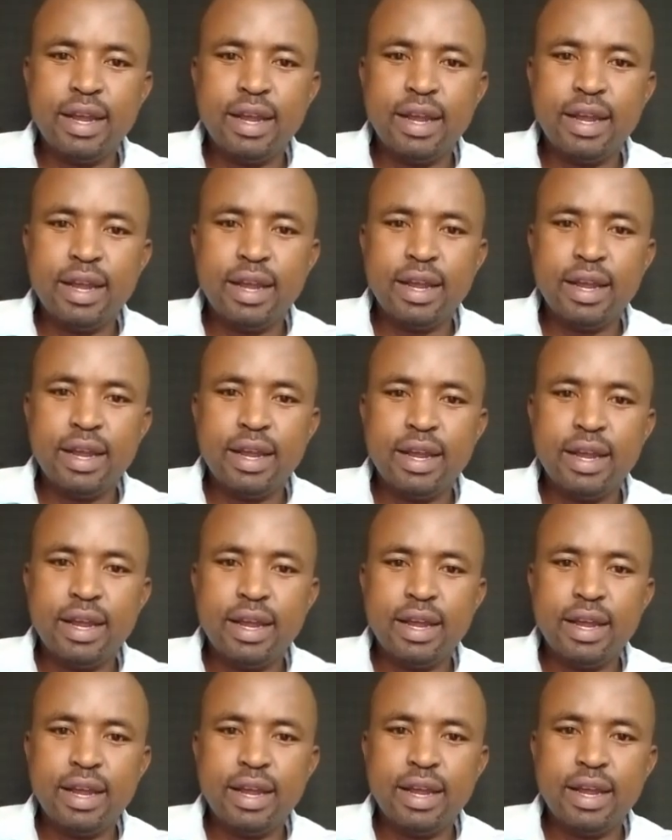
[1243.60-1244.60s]

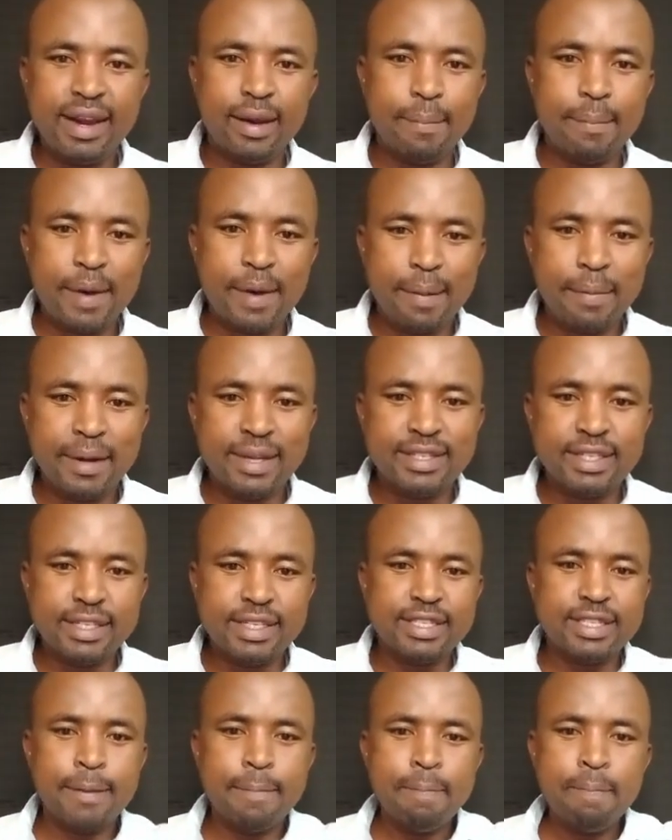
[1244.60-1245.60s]
for planning
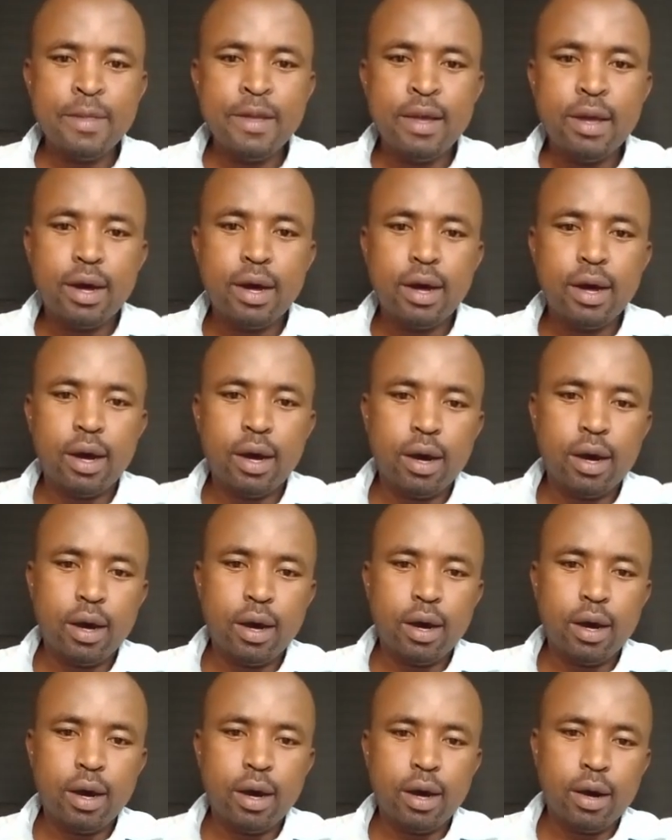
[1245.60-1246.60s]
purposes.
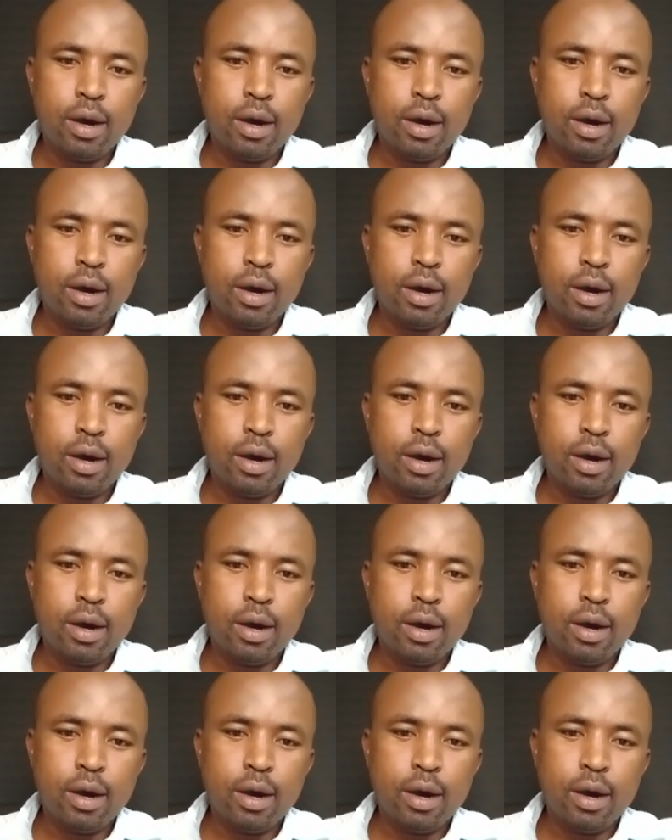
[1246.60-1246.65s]
Uh,